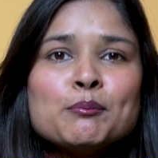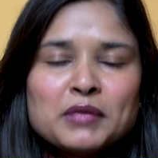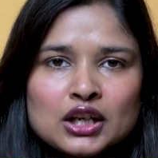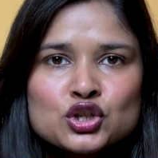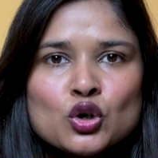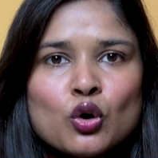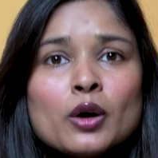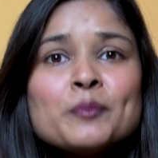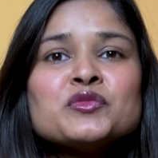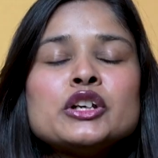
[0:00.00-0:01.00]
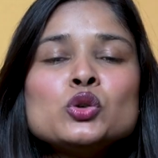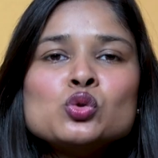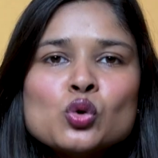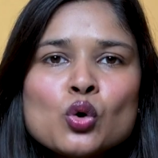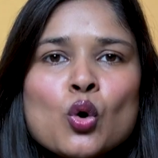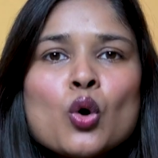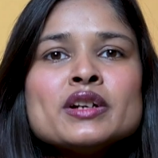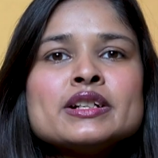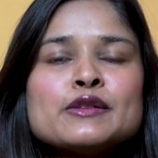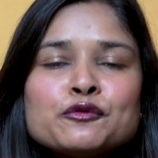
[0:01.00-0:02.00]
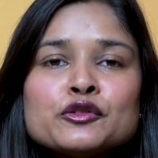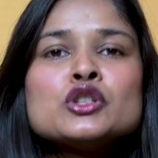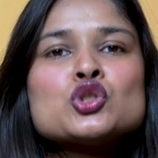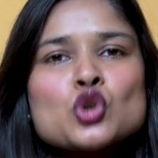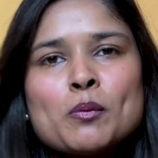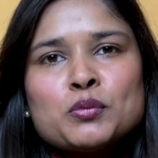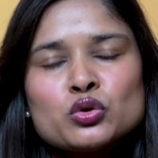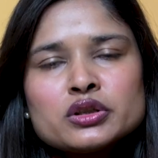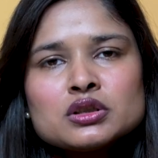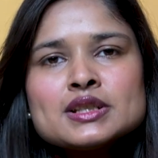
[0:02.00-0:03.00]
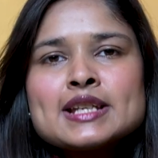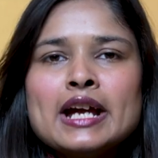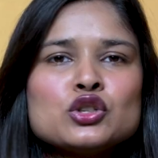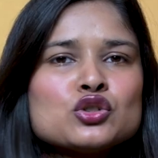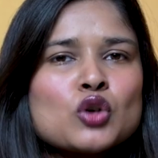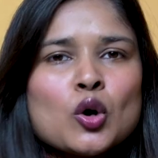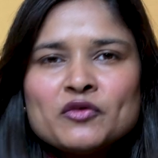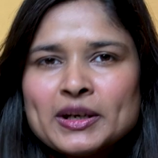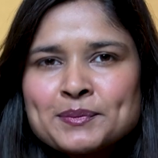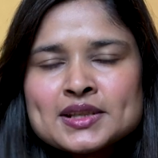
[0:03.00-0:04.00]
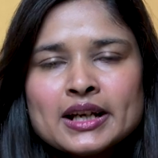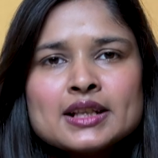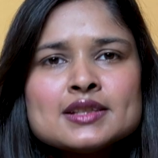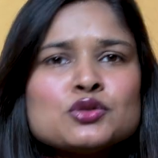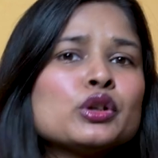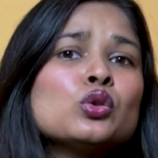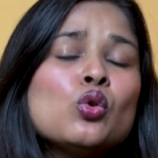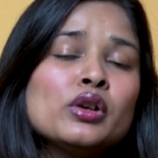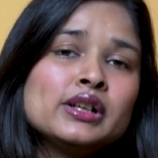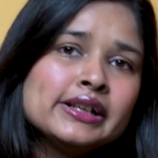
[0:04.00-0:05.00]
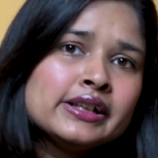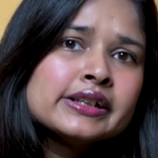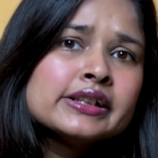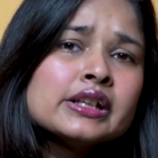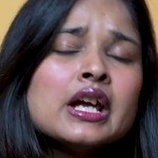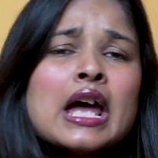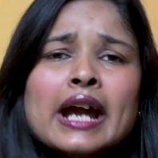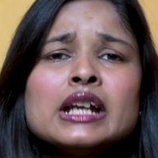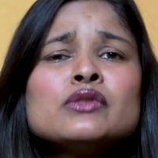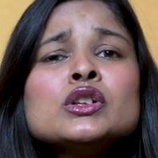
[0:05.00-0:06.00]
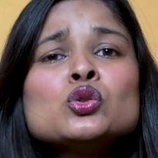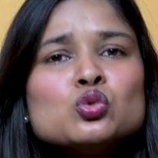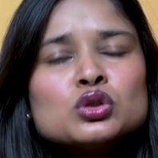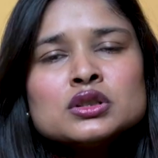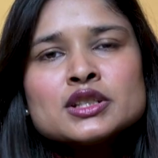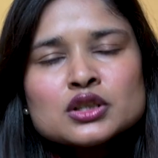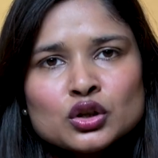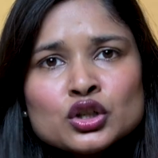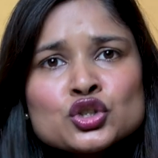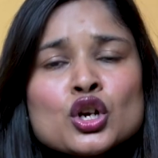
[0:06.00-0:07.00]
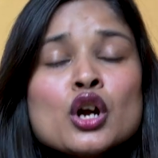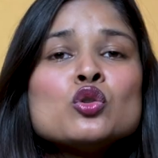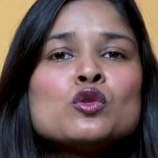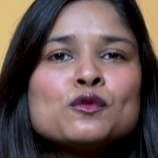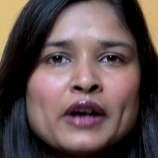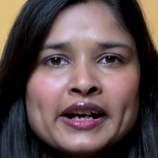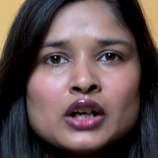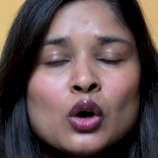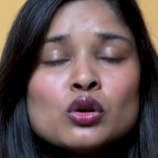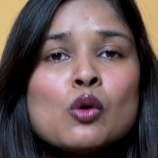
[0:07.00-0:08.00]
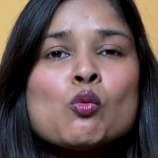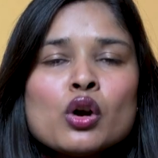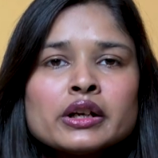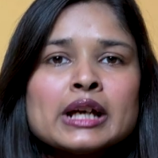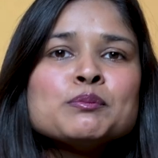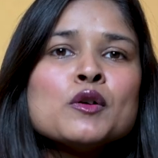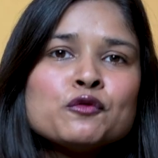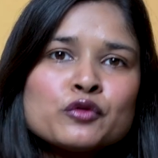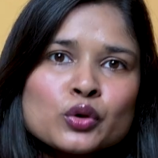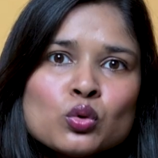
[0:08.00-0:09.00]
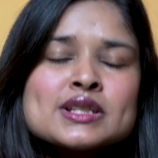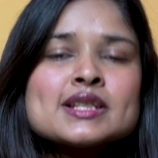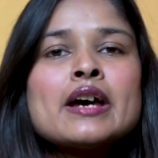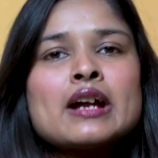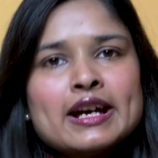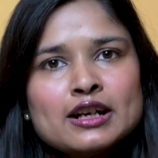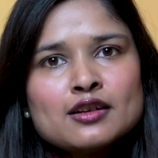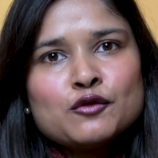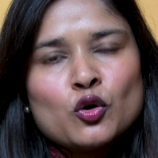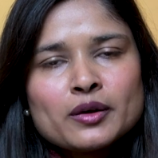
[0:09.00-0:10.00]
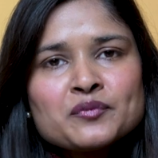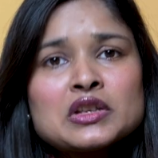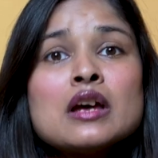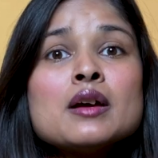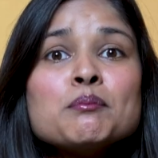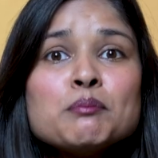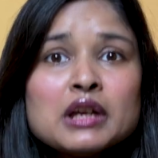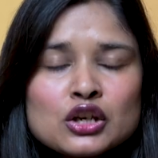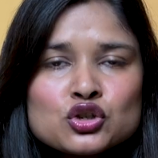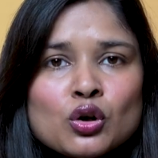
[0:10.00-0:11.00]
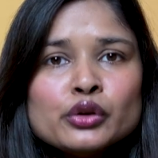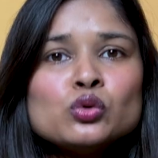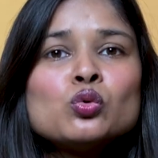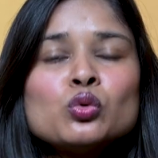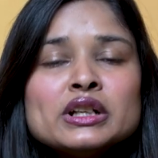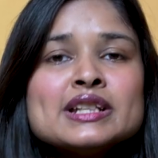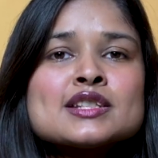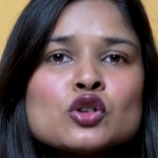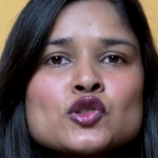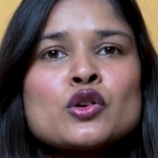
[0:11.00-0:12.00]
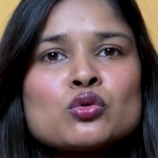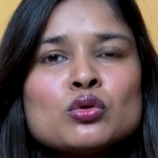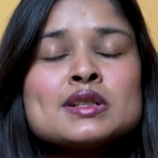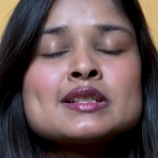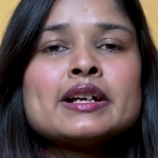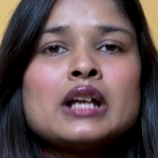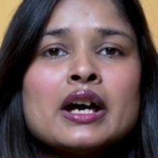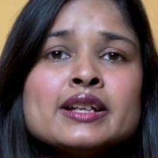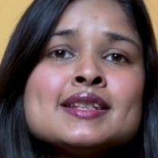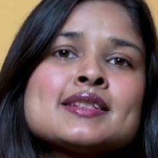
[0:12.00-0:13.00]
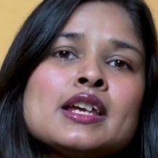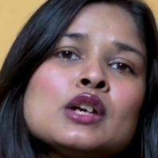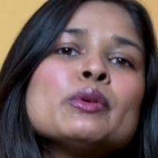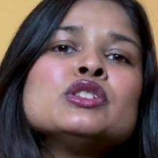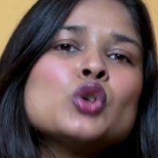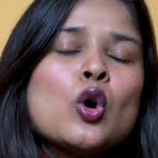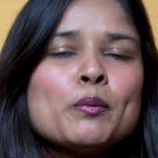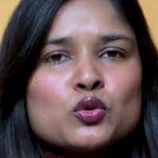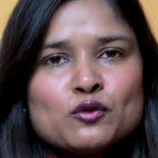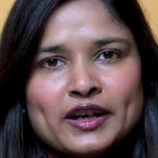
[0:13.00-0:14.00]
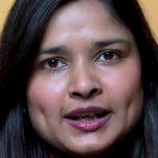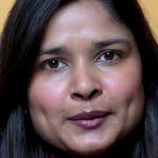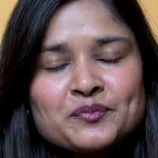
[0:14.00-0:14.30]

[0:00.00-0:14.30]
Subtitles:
make sure that you go on different job portals and job websites. You can go on LinkedIn and even Google search to find out what type of roles they are hiring for. Make sure you only search for roles that are in sync with your profile.